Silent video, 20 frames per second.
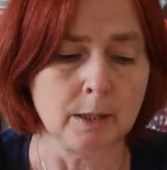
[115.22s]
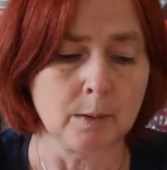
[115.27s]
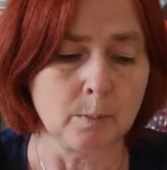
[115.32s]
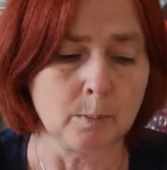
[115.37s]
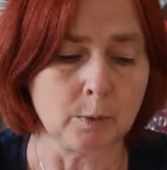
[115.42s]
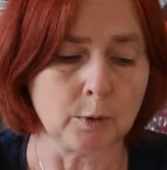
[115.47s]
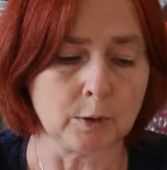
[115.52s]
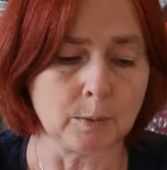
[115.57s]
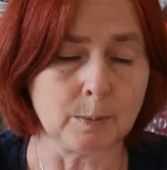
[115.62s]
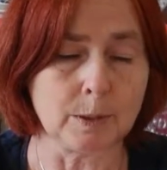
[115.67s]

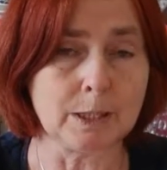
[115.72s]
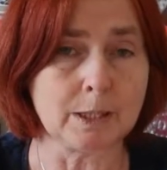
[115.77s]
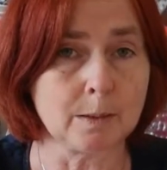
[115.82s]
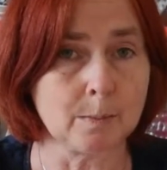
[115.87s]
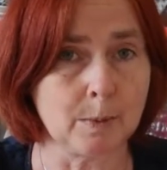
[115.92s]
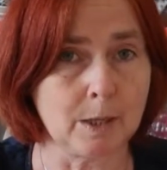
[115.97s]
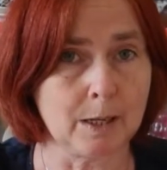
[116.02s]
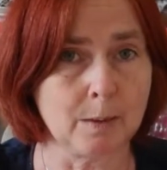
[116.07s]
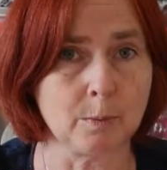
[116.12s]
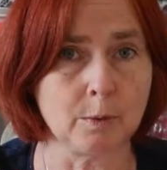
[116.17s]
put a piece of
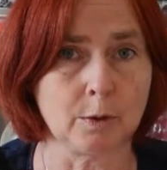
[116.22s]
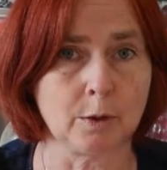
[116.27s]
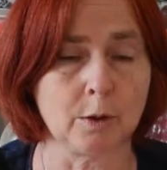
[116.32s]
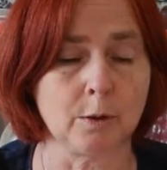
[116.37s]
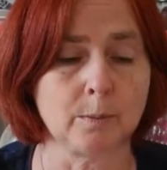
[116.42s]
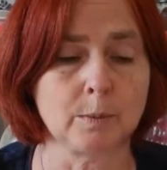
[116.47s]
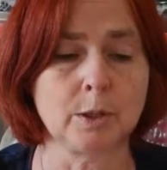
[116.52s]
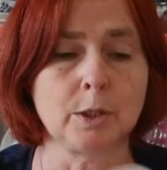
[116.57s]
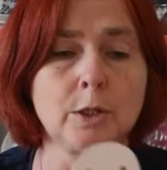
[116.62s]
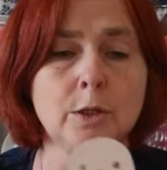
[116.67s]
paper
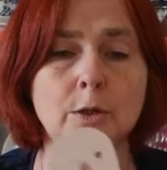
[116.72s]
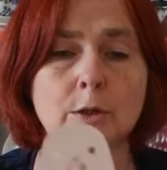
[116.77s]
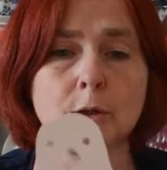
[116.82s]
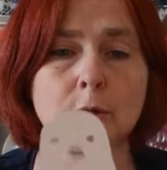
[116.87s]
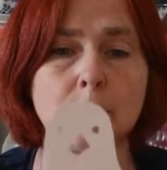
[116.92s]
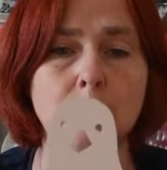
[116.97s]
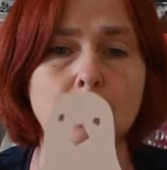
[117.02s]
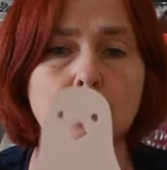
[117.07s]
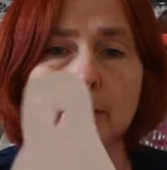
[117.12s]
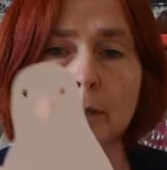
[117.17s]
up to
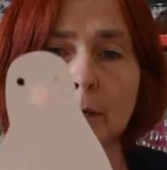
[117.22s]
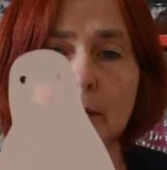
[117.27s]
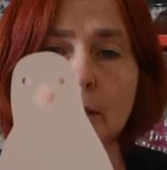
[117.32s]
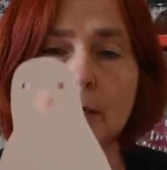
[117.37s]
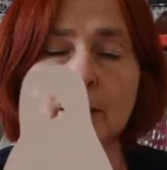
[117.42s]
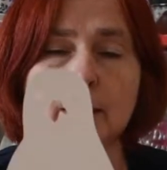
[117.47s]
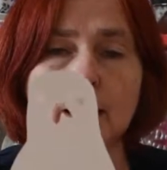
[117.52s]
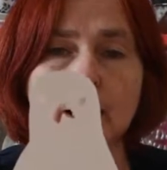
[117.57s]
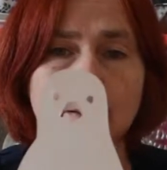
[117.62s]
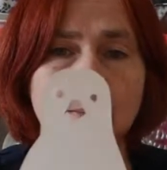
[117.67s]
your
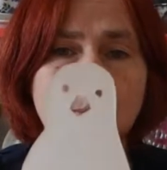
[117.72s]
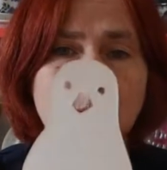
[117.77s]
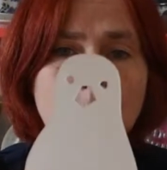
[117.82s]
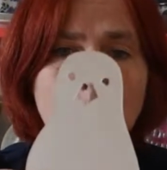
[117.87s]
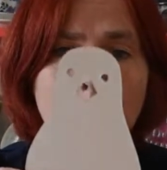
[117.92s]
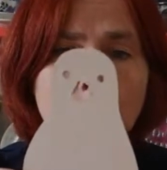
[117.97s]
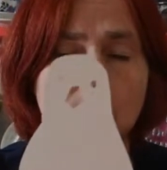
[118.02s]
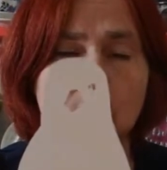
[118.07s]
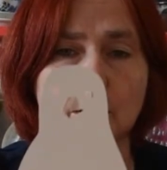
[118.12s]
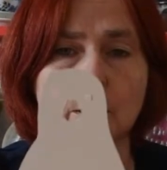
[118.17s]

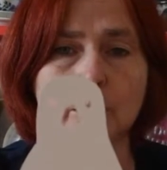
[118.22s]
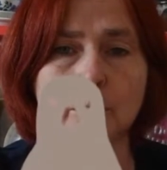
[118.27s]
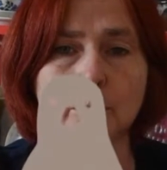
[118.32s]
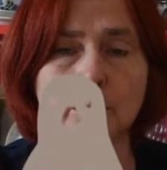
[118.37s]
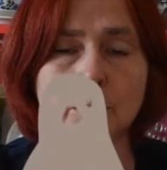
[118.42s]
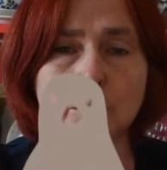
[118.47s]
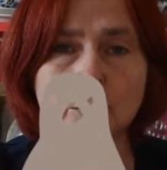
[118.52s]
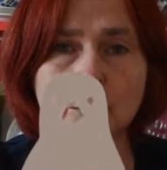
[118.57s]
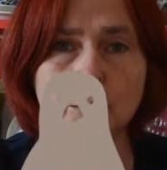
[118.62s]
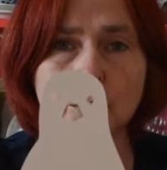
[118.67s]
laptop or
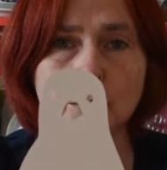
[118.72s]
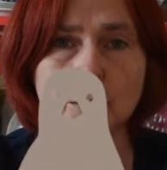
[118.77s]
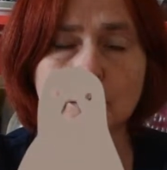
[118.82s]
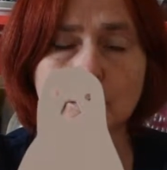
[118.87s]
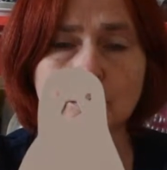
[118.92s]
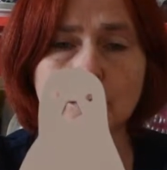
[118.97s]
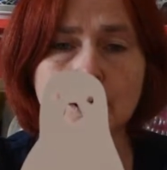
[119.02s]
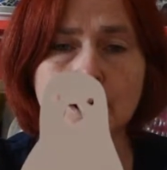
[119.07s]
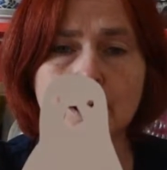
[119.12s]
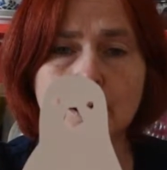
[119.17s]
computer
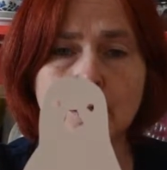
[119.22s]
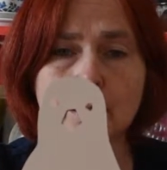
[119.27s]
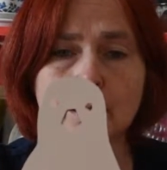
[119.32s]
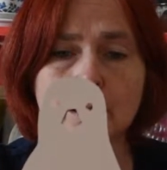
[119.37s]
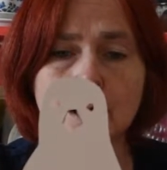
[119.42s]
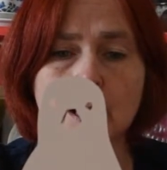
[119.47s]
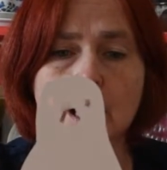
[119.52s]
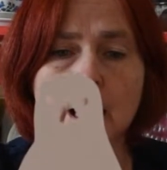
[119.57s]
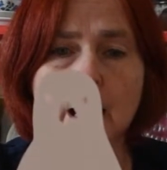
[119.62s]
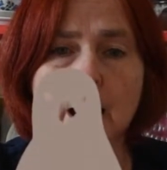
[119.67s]
screen
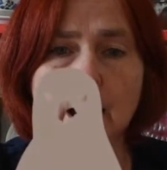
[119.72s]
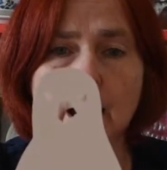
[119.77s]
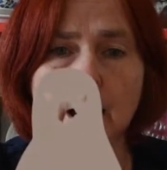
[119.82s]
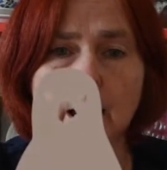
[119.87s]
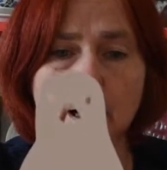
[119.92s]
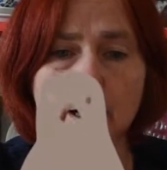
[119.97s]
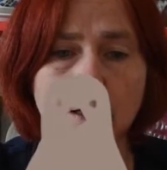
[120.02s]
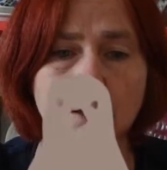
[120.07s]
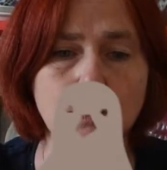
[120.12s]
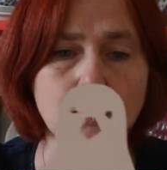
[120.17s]

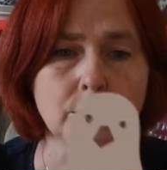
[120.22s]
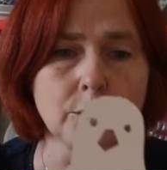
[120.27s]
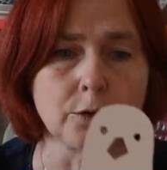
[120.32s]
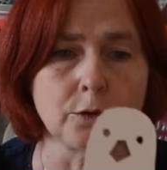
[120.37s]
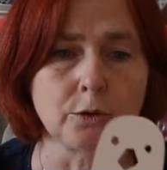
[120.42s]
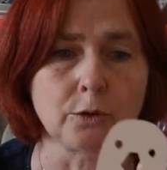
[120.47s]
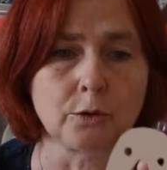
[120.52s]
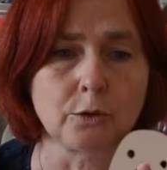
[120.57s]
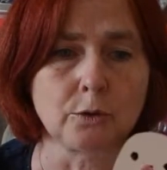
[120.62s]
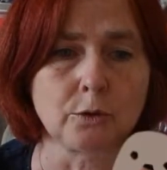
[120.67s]
and
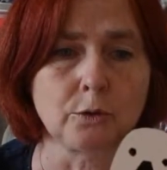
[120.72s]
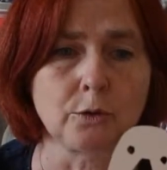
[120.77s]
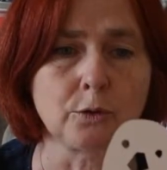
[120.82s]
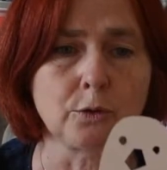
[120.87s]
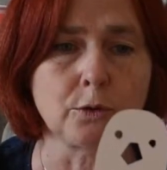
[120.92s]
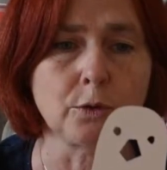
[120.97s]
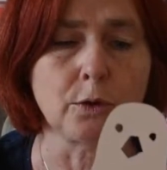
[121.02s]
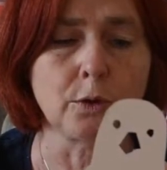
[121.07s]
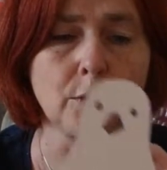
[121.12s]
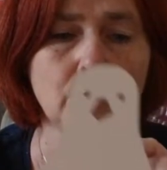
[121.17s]

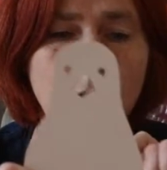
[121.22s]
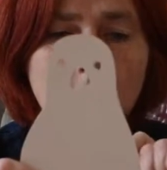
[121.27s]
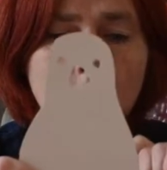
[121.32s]
draw